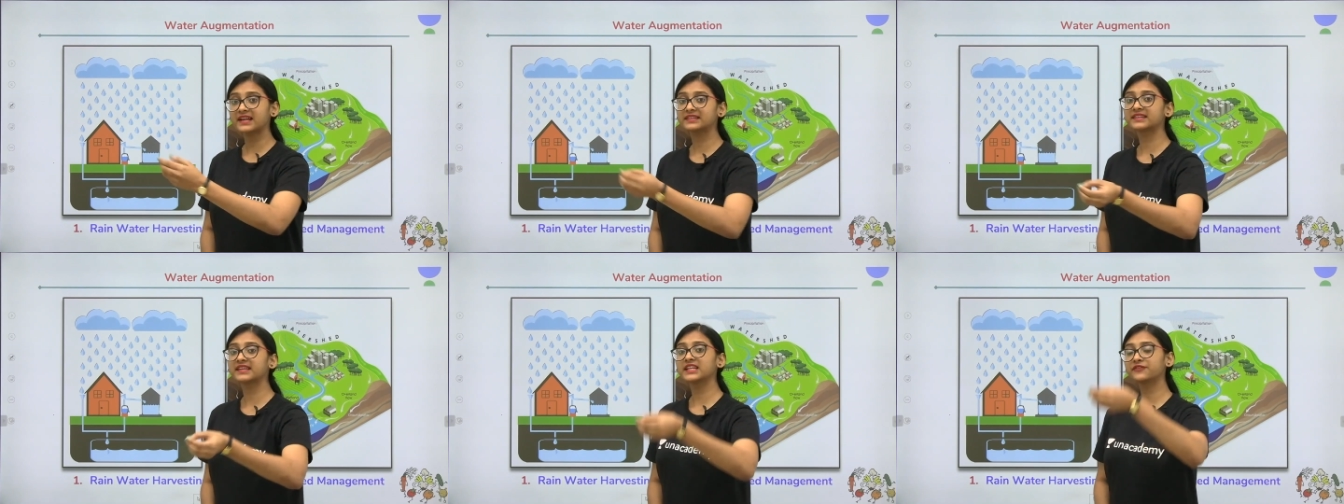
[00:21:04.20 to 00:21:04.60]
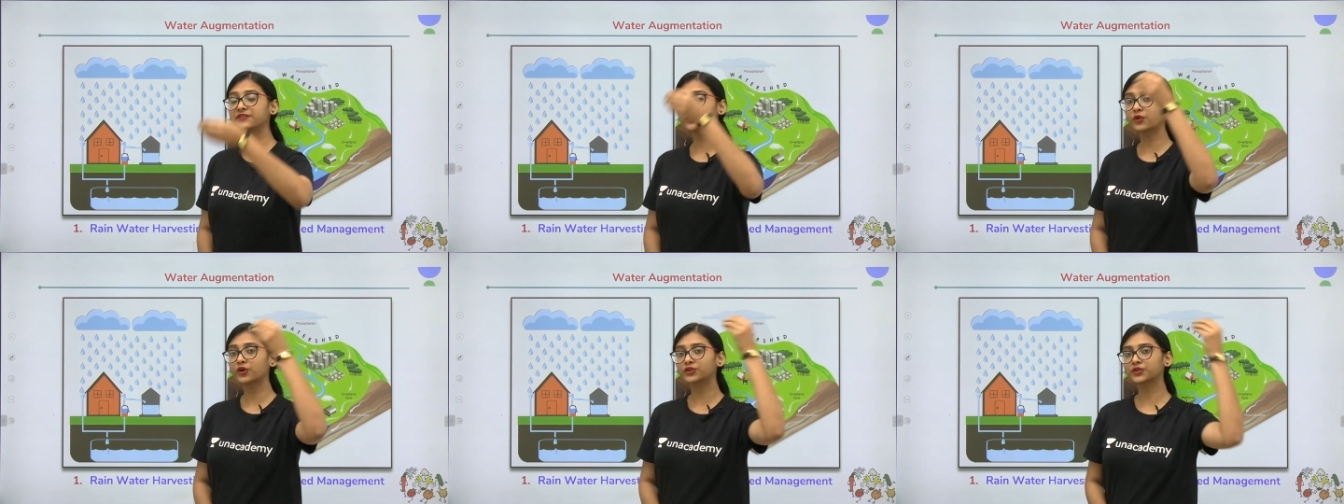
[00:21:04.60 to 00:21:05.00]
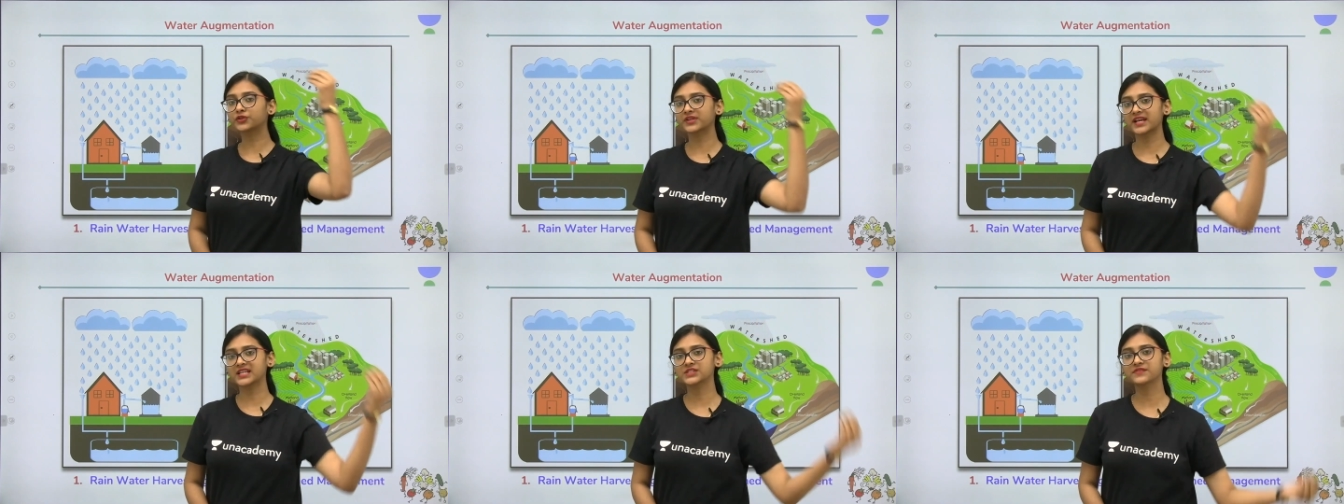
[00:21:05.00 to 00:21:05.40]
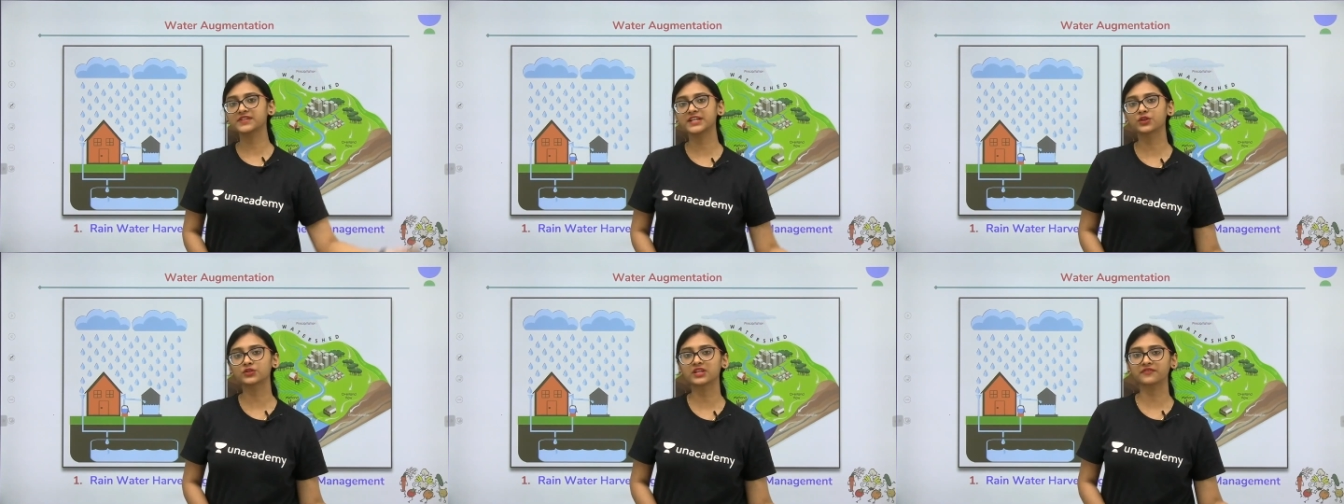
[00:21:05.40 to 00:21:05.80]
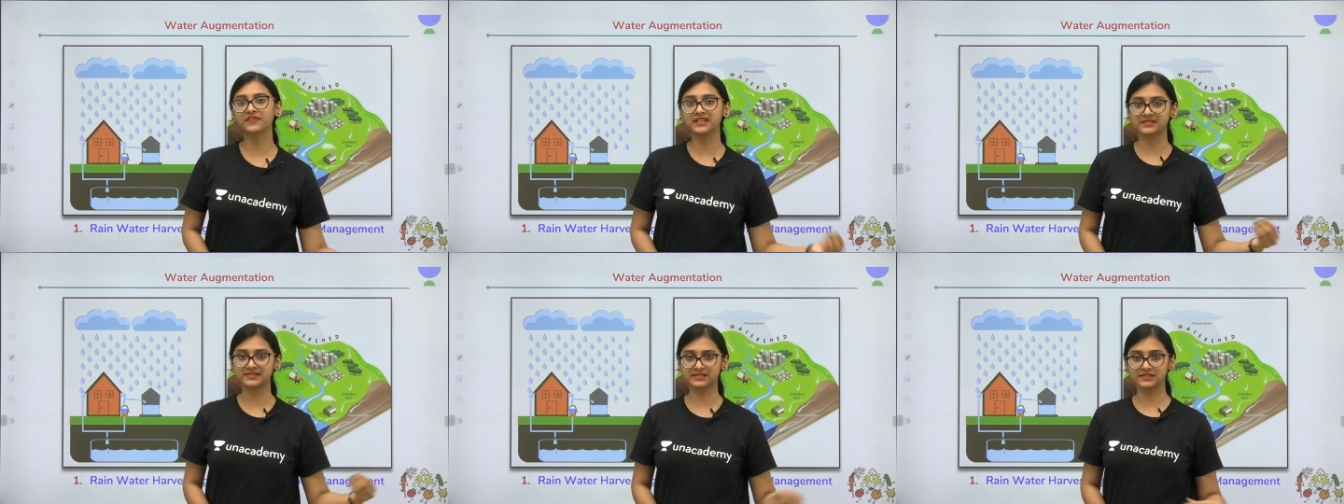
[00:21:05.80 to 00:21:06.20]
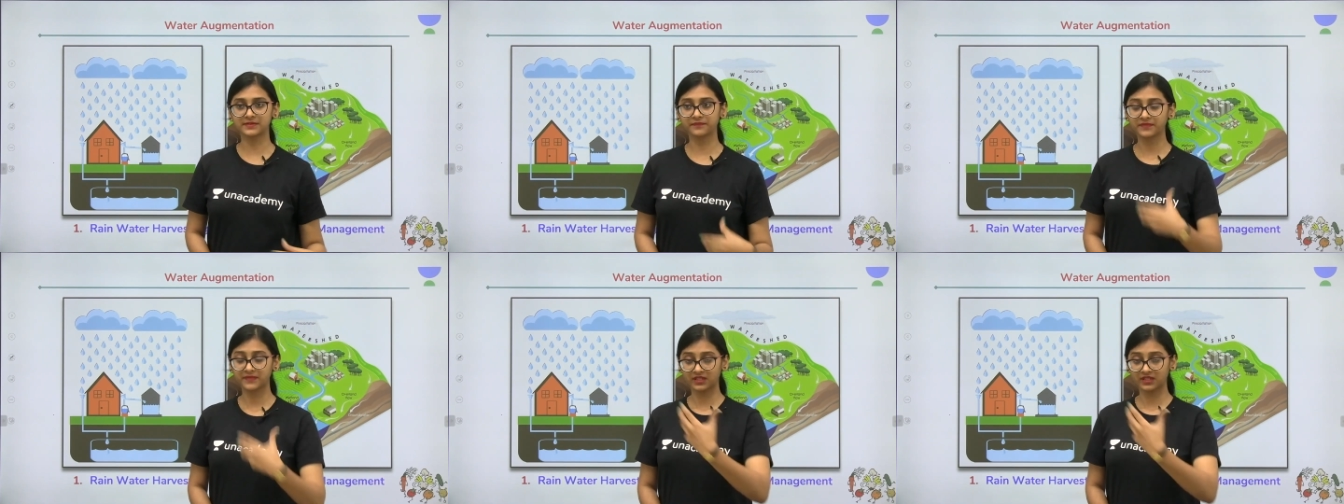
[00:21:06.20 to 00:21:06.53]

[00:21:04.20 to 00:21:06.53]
and then if you want to transfer it to the wells,